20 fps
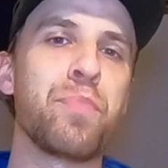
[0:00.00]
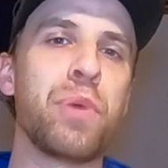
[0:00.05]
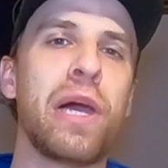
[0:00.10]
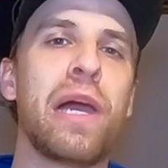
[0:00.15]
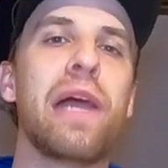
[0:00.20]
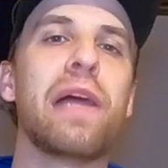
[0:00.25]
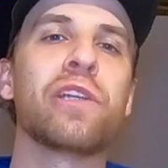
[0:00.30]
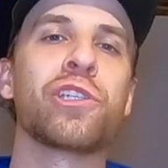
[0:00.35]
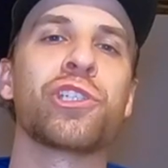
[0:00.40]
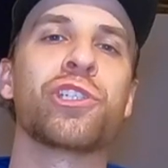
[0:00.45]

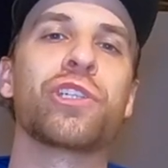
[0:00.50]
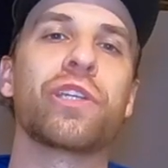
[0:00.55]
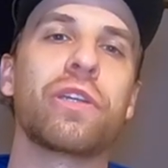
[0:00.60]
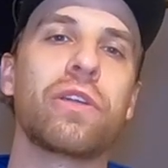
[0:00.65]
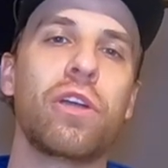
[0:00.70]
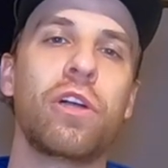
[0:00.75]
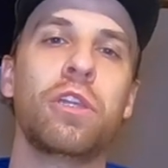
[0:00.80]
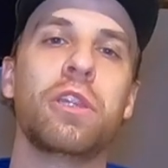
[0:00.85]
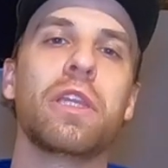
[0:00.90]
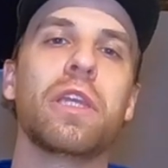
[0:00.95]

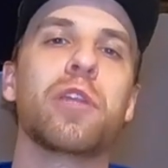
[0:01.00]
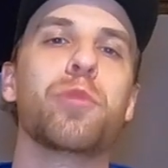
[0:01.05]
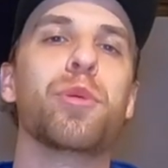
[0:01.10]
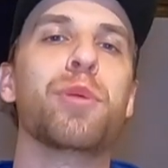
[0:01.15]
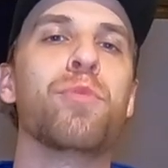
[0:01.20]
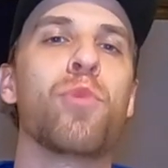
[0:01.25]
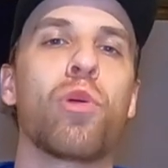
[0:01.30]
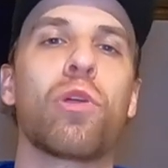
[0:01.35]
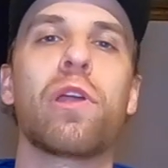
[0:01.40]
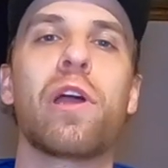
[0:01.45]
posture a little
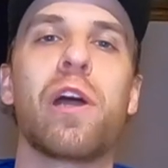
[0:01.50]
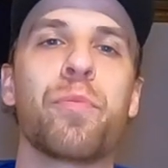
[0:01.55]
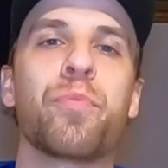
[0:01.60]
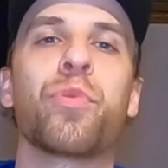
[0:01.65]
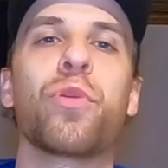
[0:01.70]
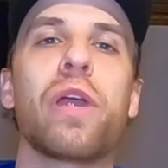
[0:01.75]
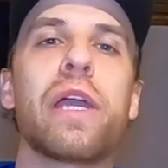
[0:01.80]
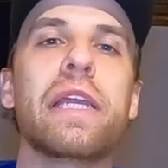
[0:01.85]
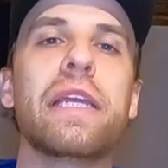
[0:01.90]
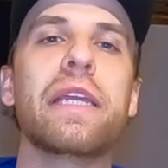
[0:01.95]
bit more
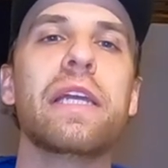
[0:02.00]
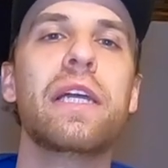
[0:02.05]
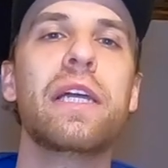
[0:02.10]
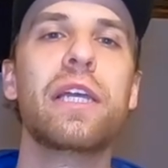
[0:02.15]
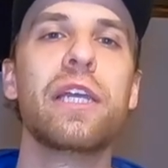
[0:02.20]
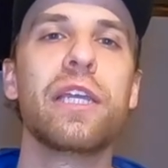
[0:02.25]
upright.